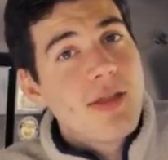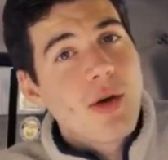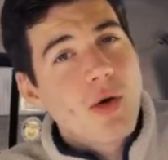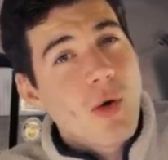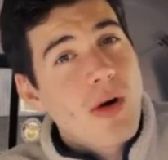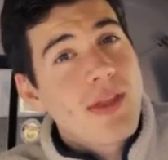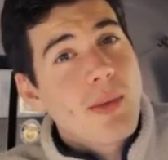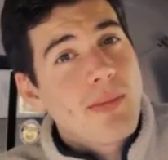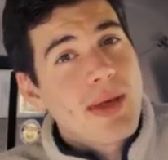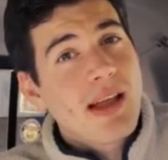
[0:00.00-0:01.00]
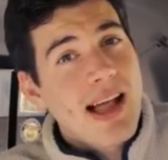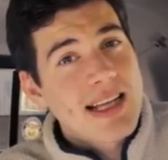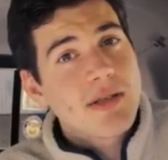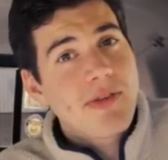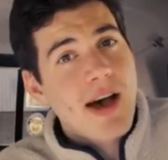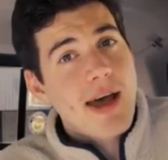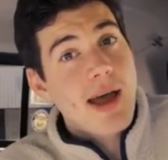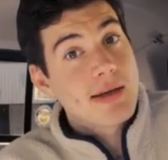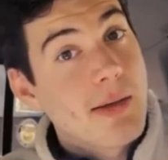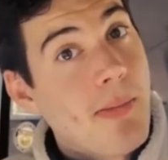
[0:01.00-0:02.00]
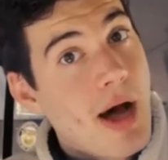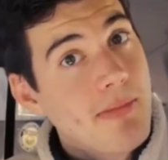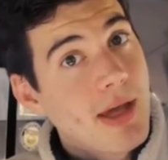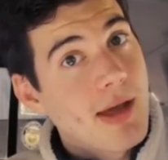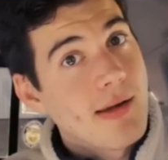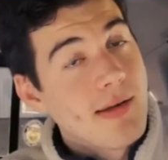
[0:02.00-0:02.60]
the gourd that would be classified as a pumpkin.